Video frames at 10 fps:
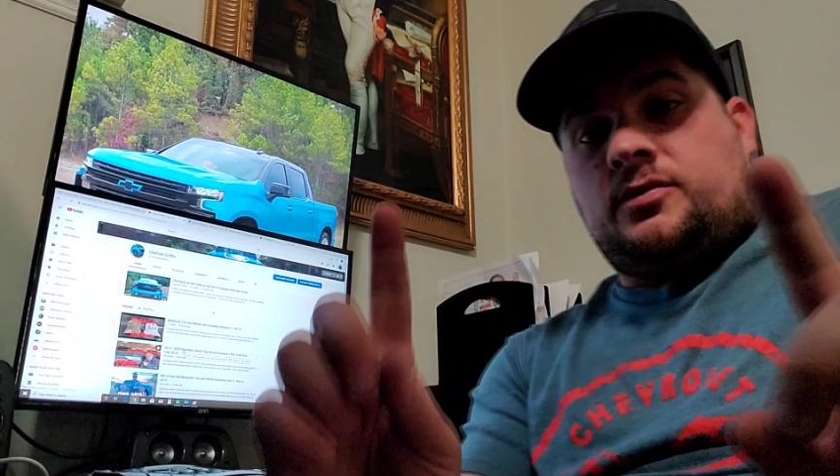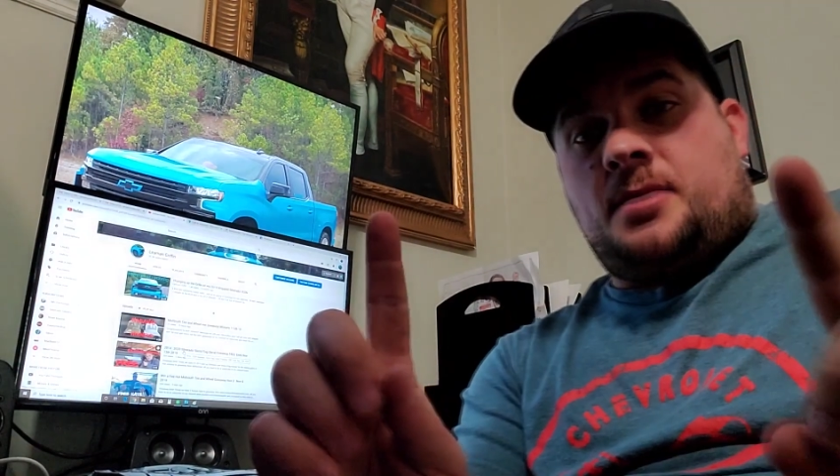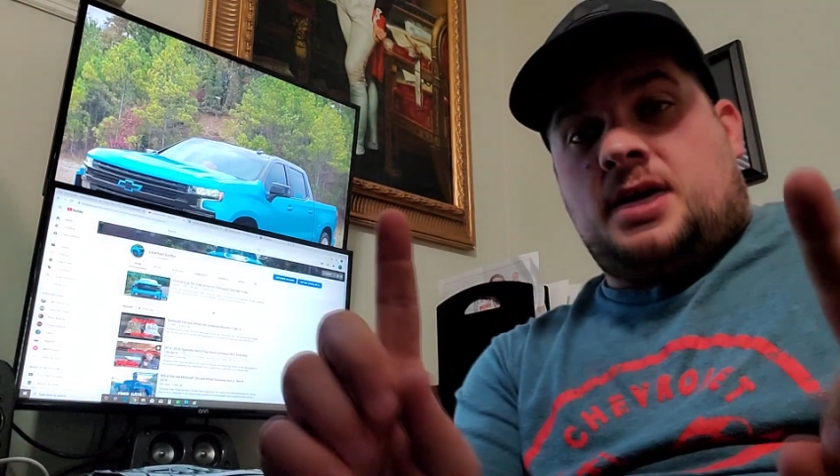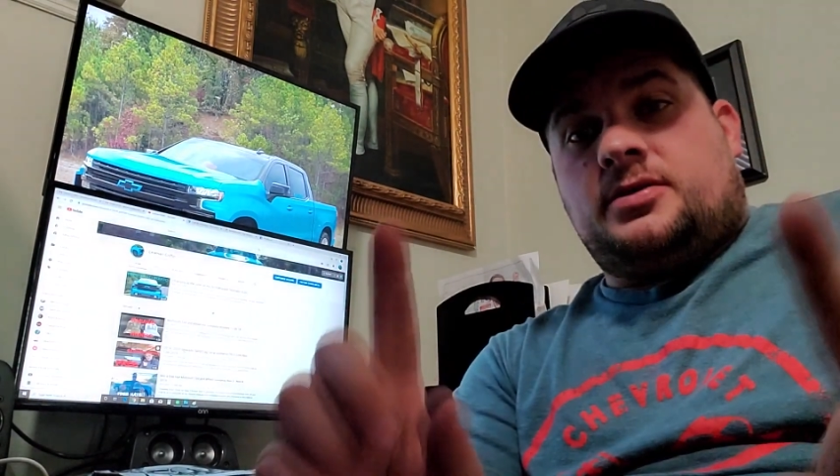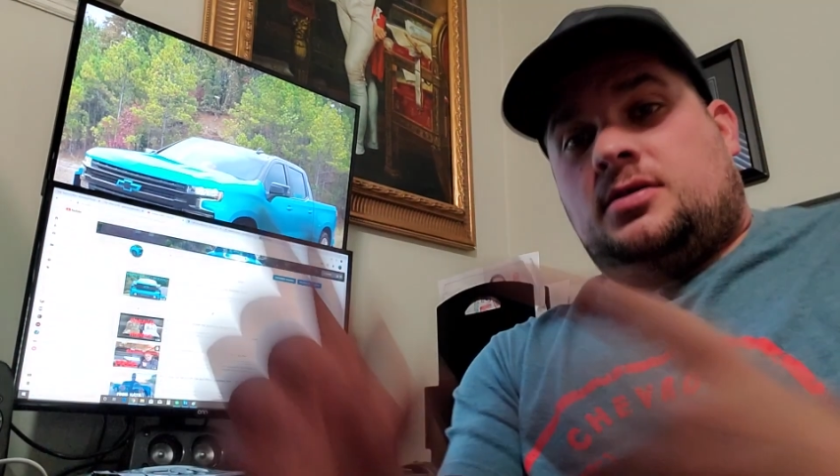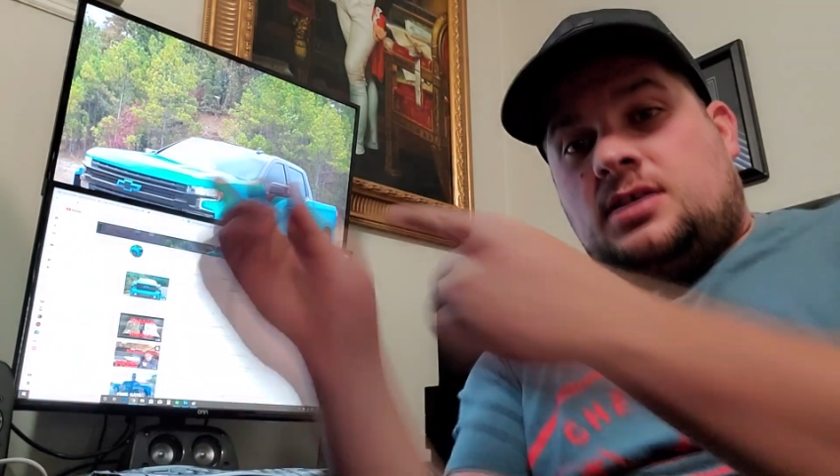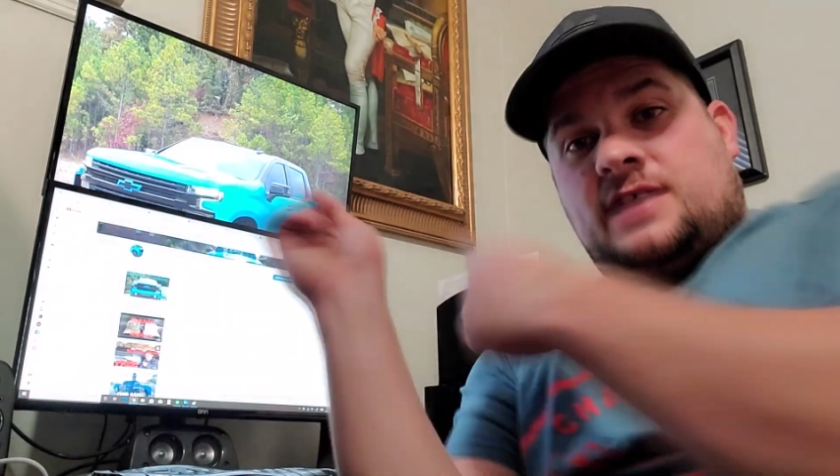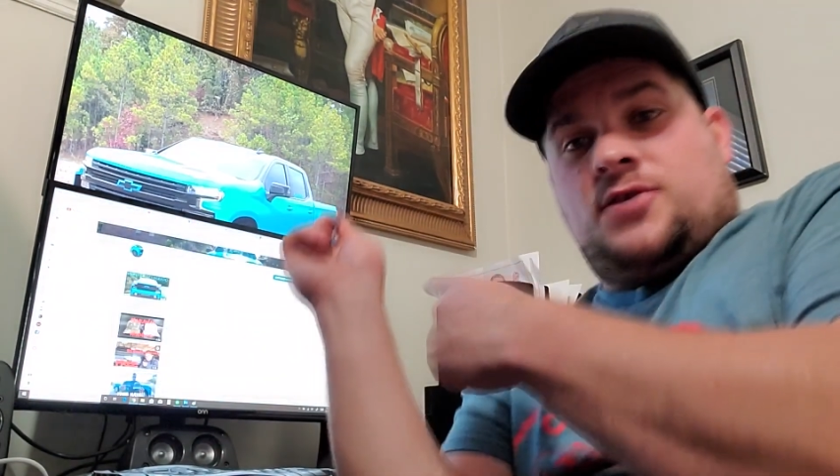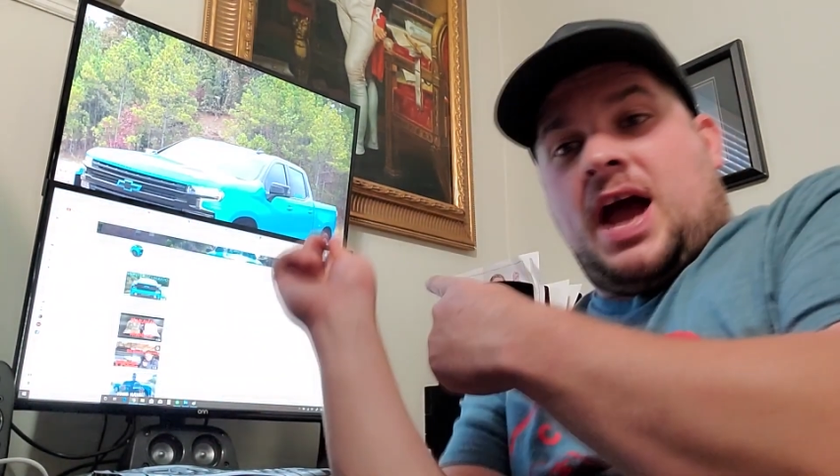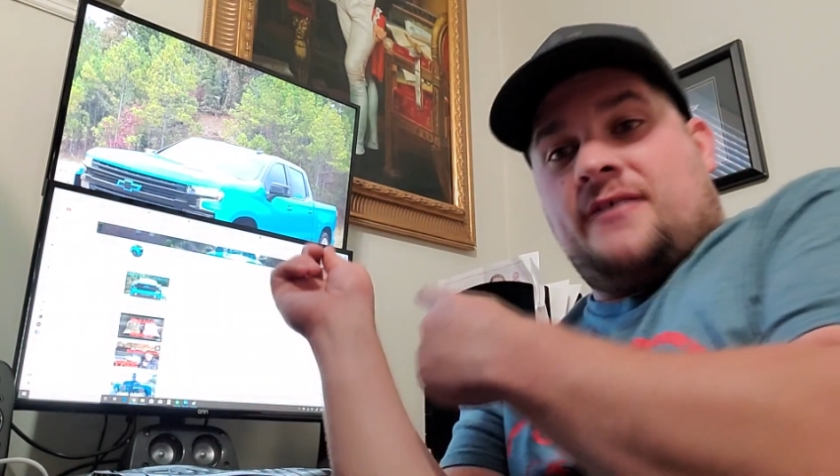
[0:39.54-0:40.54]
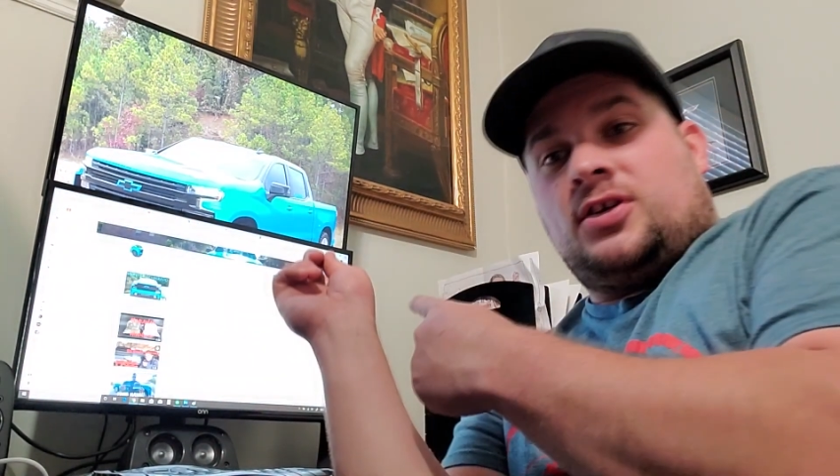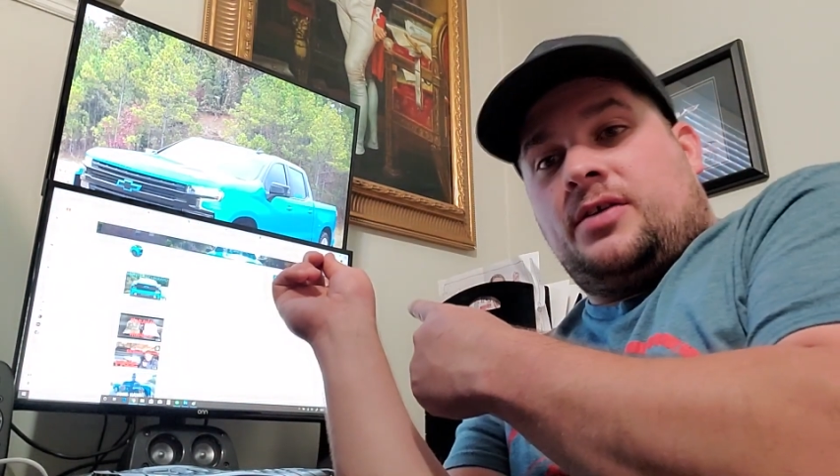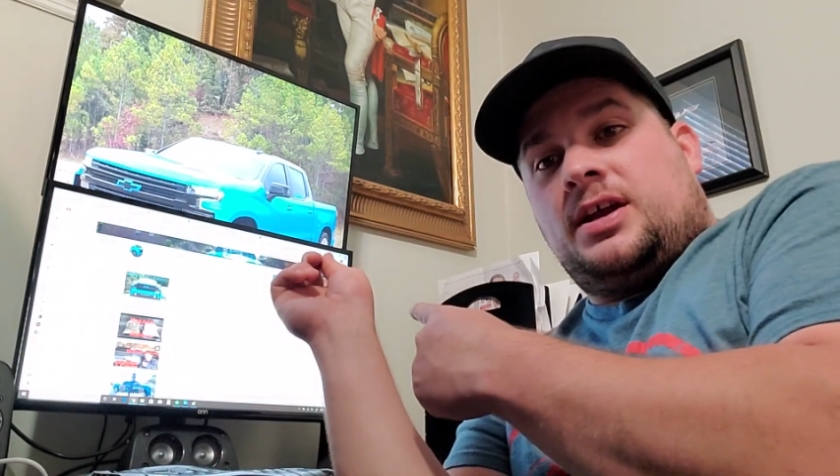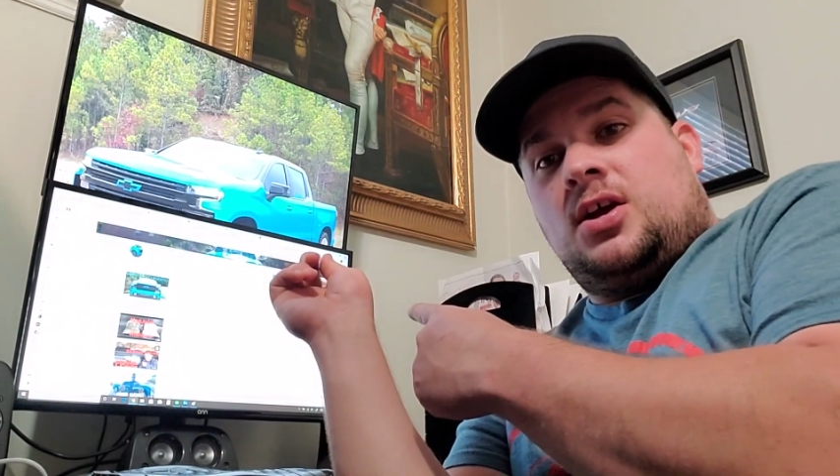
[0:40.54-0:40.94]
reminder, if you haven't already,